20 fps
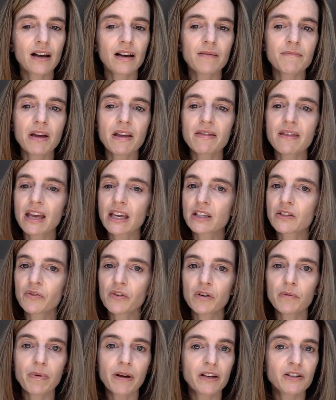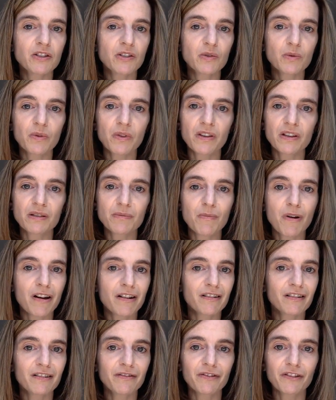and thanks for your patience with this
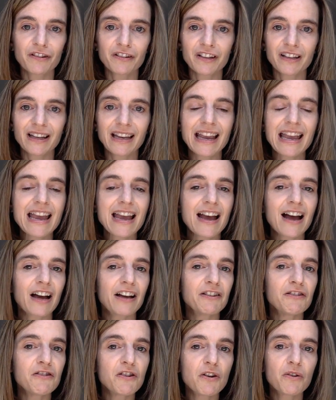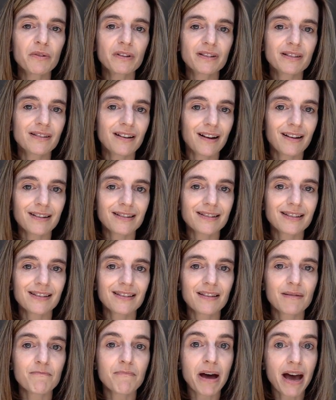model of learning. I know it's not
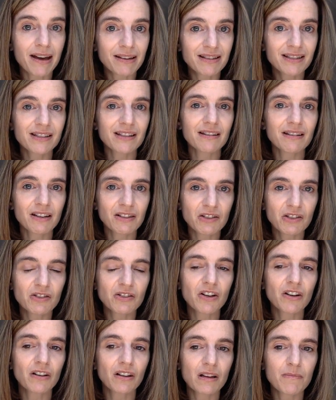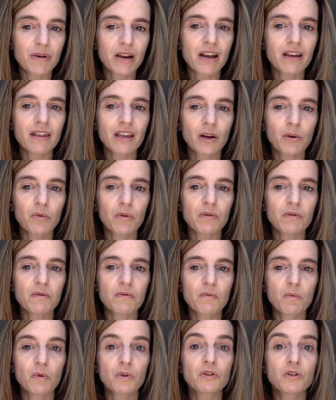the best necessarily, but I think
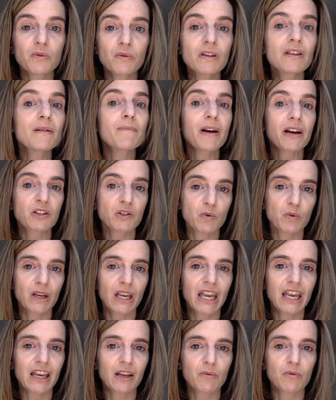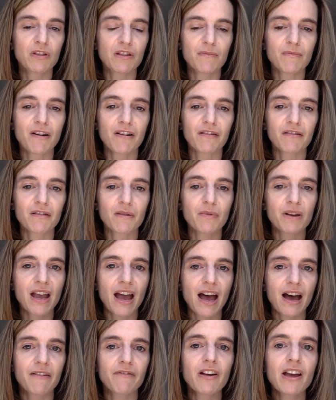we're doing the best we can with the model that we
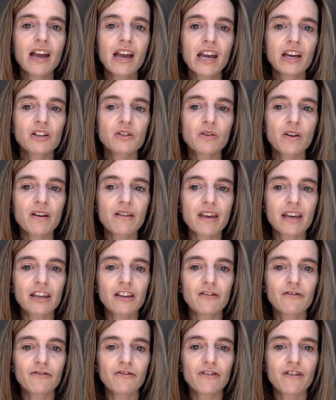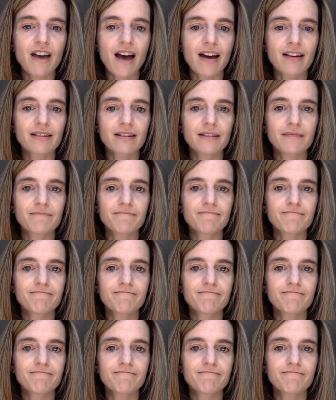have. So I thank you for that.